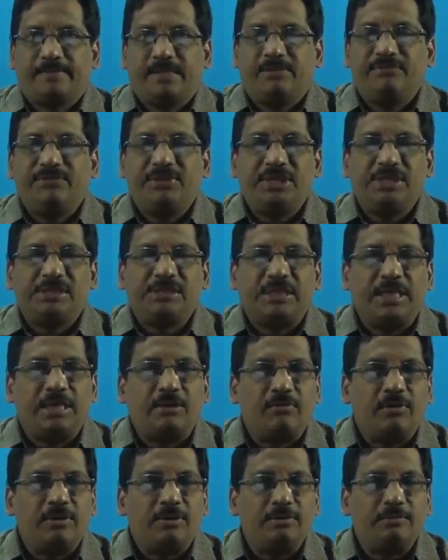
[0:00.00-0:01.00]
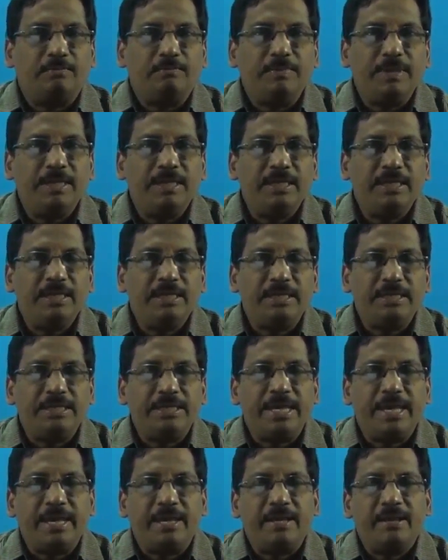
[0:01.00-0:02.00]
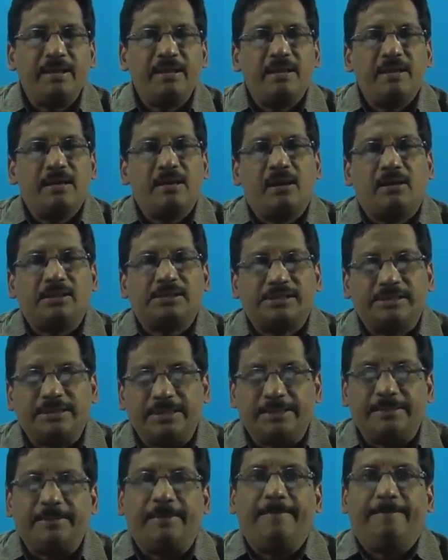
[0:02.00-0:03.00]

which is equal to BA cos theta.